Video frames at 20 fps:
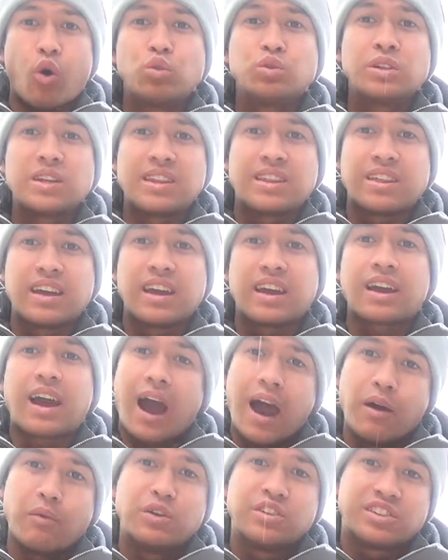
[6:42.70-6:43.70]
only thing,
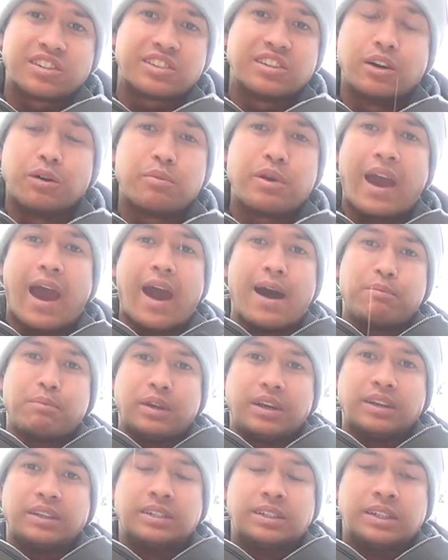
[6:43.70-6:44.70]
I would still be
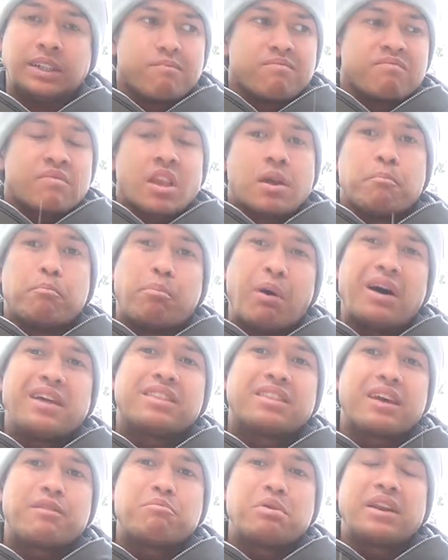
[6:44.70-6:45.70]
happy.
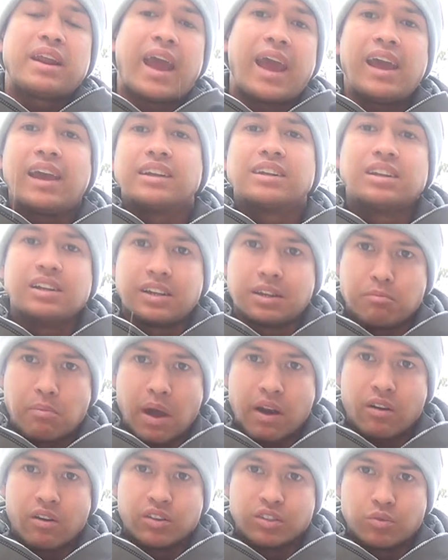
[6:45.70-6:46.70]
But they've been handling
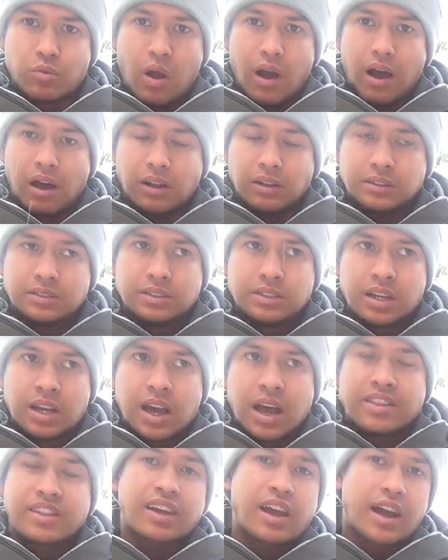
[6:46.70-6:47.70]
better as well.
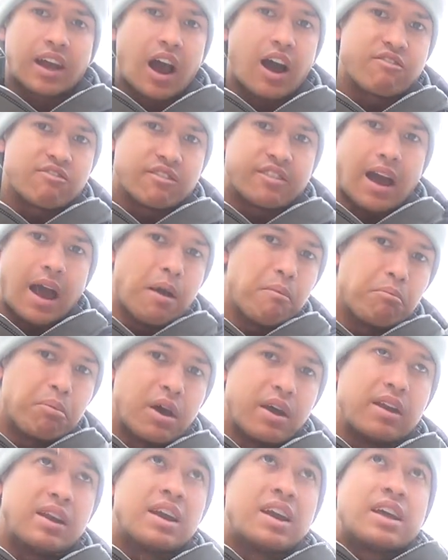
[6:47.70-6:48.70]
I think I covered that,
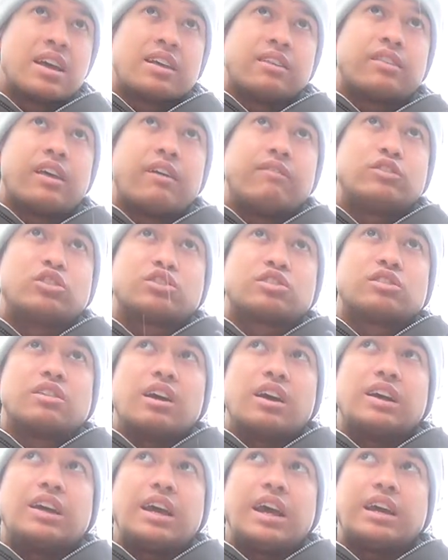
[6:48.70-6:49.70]
but
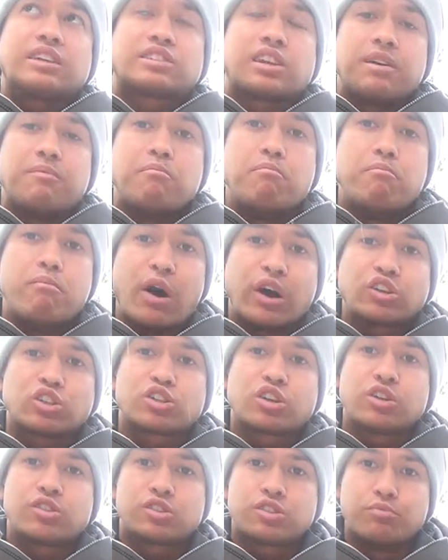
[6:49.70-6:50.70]
it's a
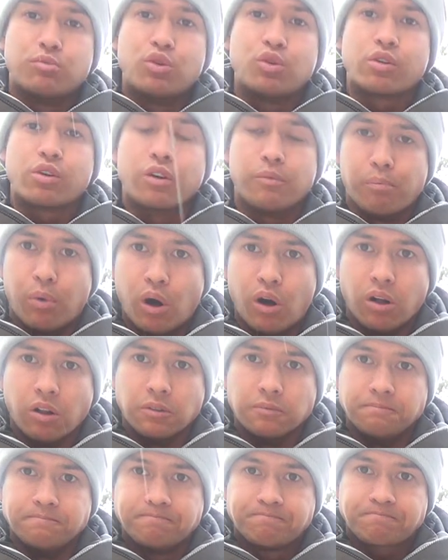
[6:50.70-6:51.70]
much smoother
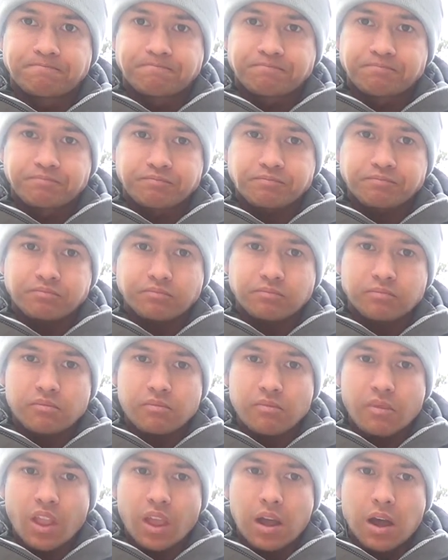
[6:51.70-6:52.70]
pull.
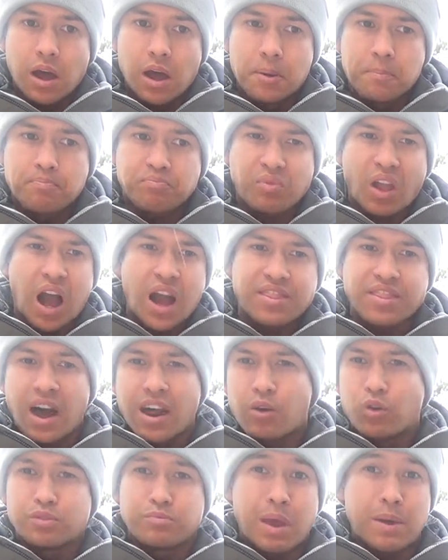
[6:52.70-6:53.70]
I
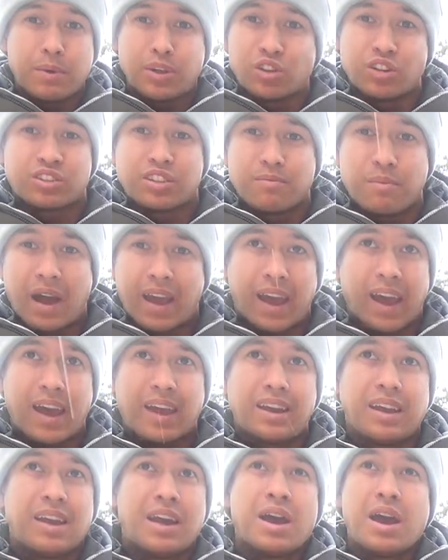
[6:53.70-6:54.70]
thought it was maybe just in my
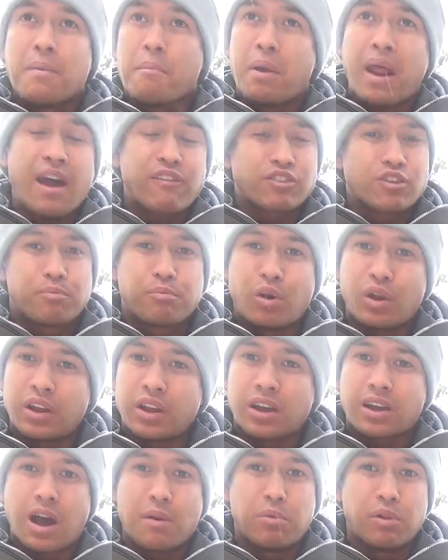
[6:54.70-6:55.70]
head, but after
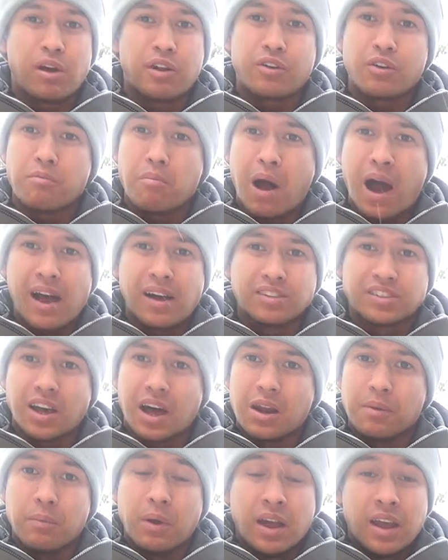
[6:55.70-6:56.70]
putting a couple hundred miles
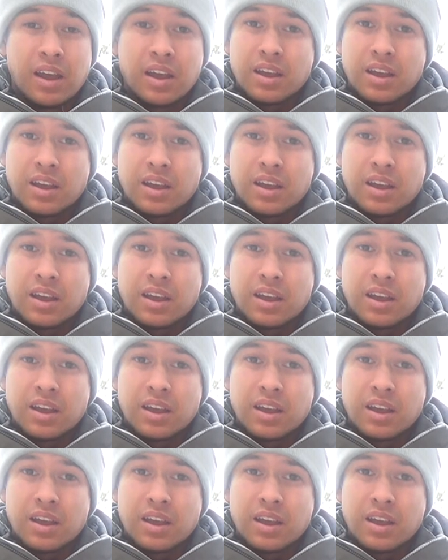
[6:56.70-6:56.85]
on them,